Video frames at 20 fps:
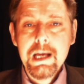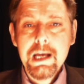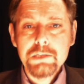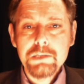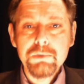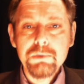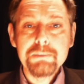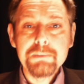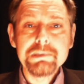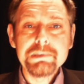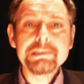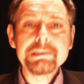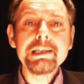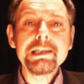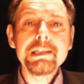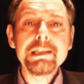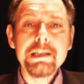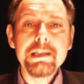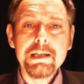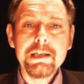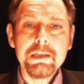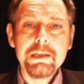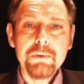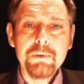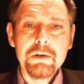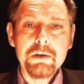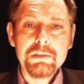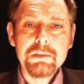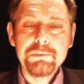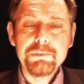and we particularly
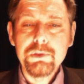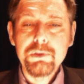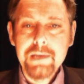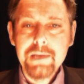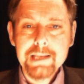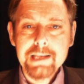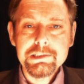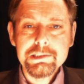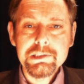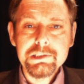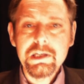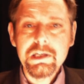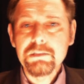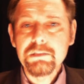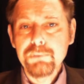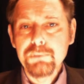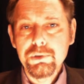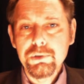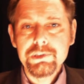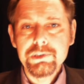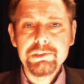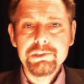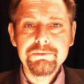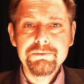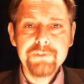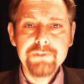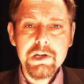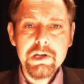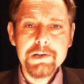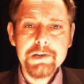welcome your letters and points
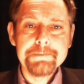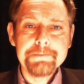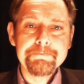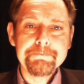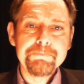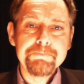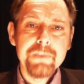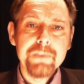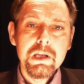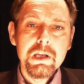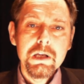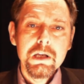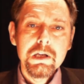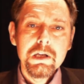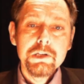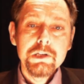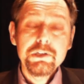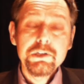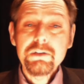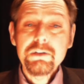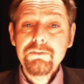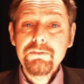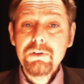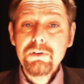of view. You can